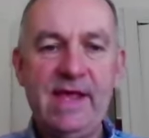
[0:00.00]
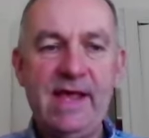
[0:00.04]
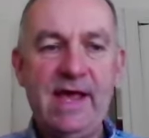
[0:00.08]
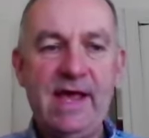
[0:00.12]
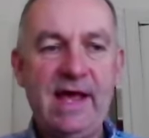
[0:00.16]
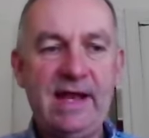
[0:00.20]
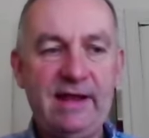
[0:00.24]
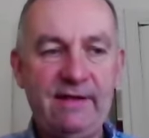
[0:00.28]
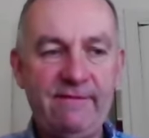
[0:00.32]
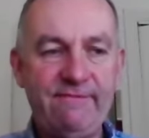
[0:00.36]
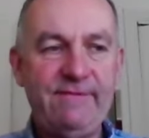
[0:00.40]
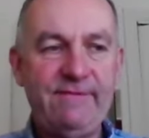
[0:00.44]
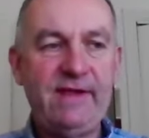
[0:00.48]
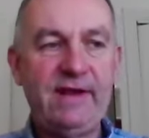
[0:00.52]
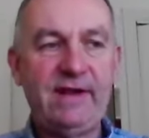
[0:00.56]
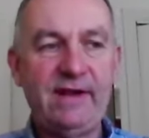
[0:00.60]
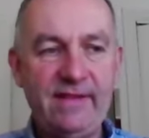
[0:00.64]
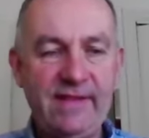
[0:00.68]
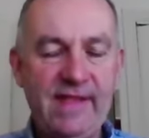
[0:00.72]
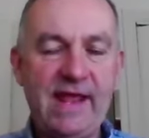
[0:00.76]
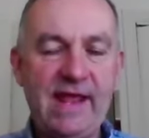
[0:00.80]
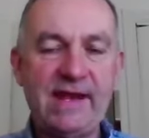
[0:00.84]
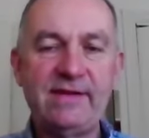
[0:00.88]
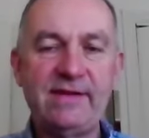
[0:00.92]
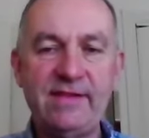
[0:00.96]
And I feel at
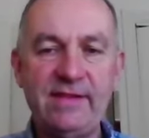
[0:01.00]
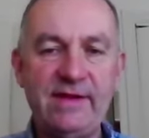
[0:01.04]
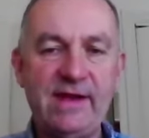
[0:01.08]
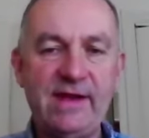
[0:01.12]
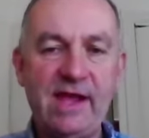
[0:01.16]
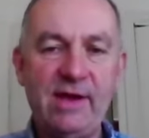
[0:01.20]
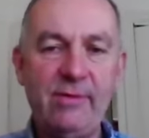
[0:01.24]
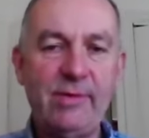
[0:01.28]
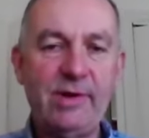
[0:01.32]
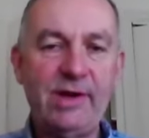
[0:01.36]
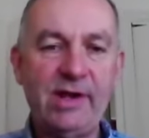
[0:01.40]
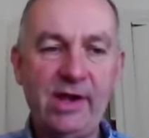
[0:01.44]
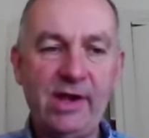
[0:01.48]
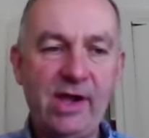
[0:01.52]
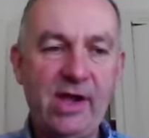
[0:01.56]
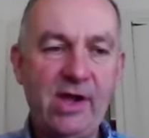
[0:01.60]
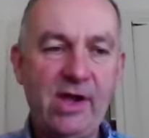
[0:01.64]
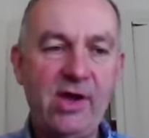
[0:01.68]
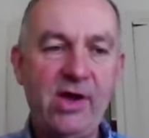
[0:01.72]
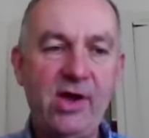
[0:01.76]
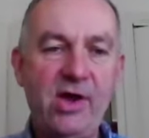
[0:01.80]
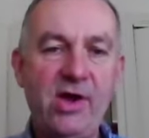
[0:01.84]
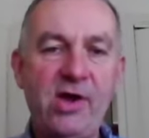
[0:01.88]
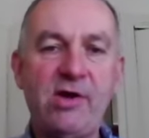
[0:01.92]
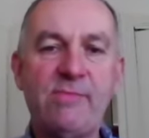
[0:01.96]
the end of the day, when I go
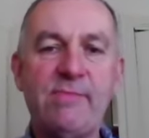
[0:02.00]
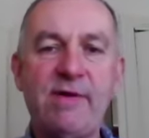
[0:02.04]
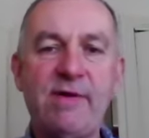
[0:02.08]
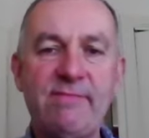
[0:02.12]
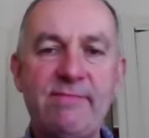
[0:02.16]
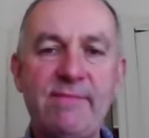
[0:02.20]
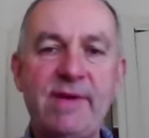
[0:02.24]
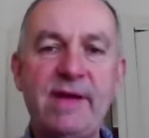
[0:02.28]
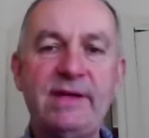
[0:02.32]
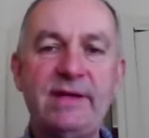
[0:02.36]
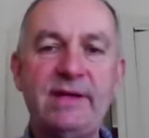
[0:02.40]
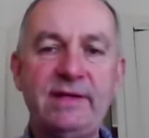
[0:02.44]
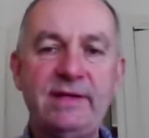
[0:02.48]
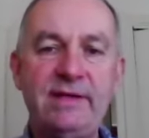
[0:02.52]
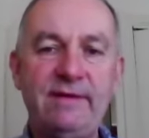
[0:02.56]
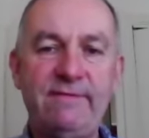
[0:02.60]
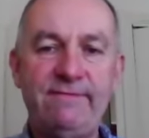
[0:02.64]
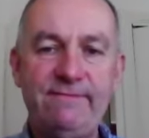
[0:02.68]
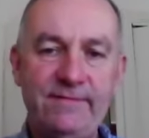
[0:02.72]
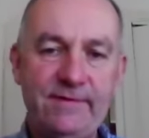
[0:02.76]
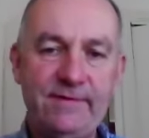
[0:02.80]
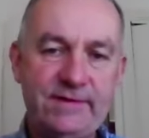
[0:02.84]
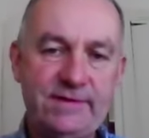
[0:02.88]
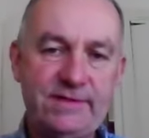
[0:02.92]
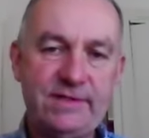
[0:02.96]
home, I've made a
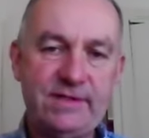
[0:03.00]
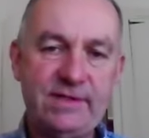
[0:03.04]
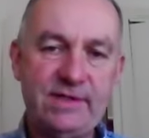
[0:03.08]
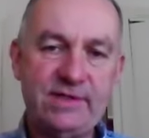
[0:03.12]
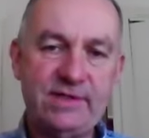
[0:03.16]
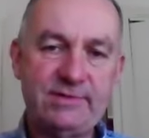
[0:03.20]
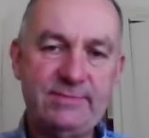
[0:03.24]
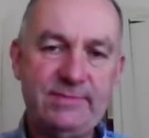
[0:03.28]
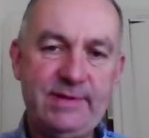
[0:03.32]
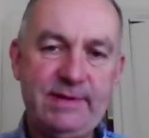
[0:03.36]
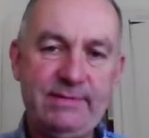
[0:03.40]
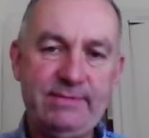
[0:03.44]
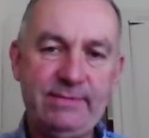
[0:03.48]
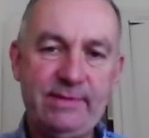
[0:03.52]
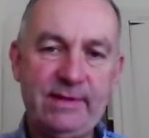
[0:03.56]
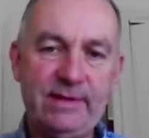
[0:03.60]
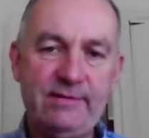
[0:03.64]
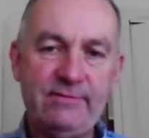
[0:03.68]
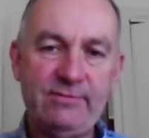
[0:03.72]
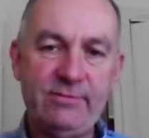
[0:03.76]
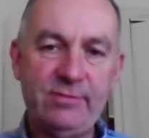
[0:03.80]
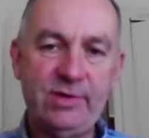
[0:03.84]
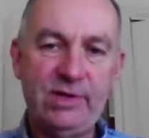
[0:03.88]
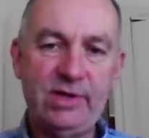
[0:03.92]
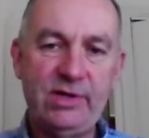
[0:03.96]
difference to those people
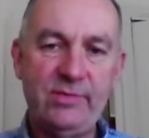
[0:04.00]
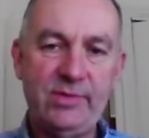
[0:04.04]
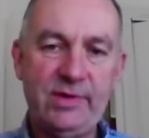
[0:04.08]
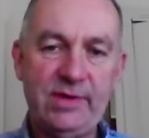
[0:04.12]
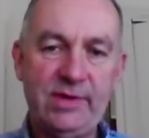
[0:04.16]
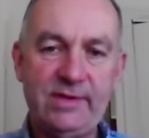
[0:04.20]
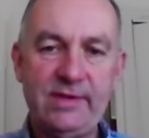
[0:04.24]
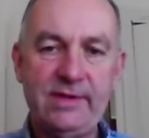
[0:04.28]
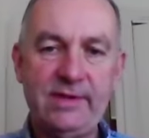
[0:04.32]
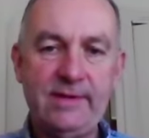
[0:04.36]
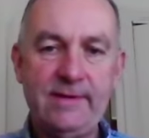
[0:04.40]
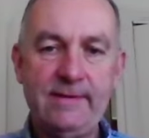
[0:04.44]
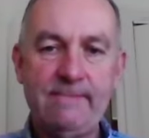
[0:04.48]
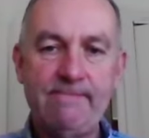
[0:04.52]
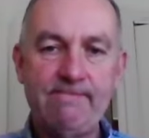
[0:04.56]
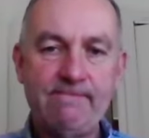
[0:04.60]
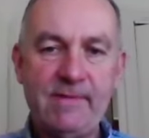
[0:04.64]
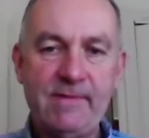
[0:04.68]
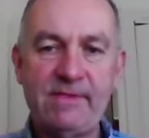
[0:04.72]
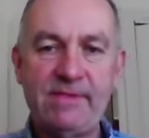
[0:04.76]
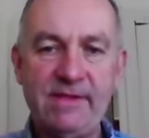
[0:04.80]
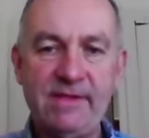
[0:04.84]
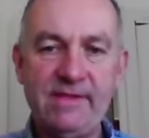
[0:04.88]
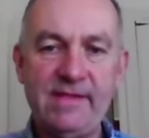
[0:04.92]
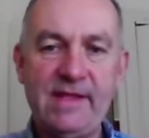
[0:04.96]
I've worked with.
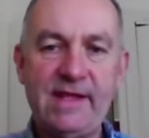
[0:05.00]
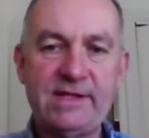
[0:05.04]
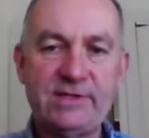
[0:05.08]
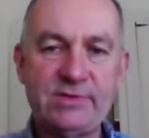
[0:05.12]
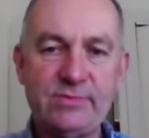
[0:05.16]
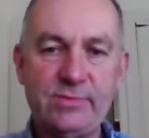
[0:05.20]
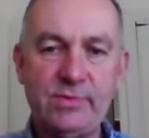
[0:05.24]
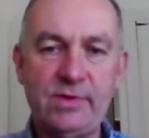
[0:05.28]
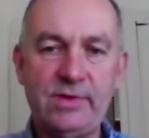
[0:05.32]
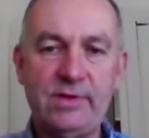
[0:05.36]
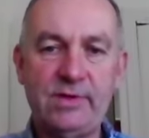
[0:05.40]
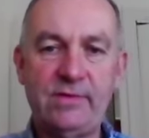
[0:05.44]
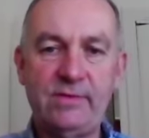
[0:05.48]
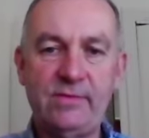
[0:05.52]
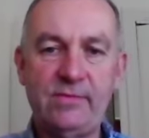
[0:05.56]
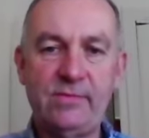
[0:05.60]
I think that's what